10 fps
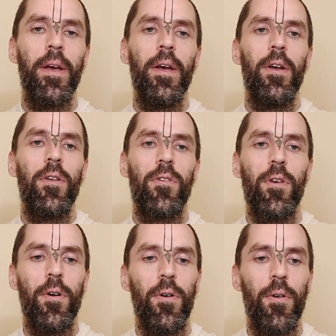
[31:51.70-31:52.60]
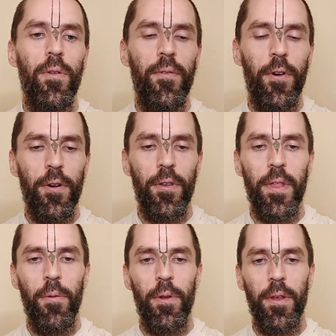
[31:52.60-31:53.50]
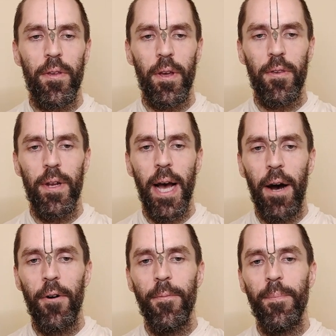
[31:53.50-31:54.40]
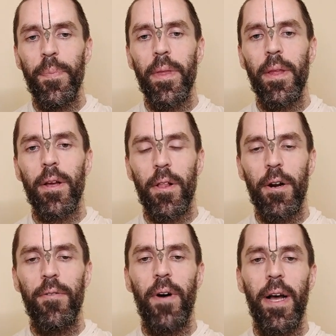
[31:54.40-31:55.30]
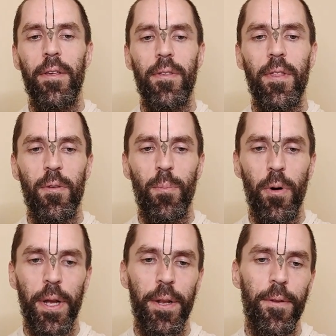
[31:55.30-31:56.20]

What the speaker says: So the verse that we'll discuss now clarifies this point.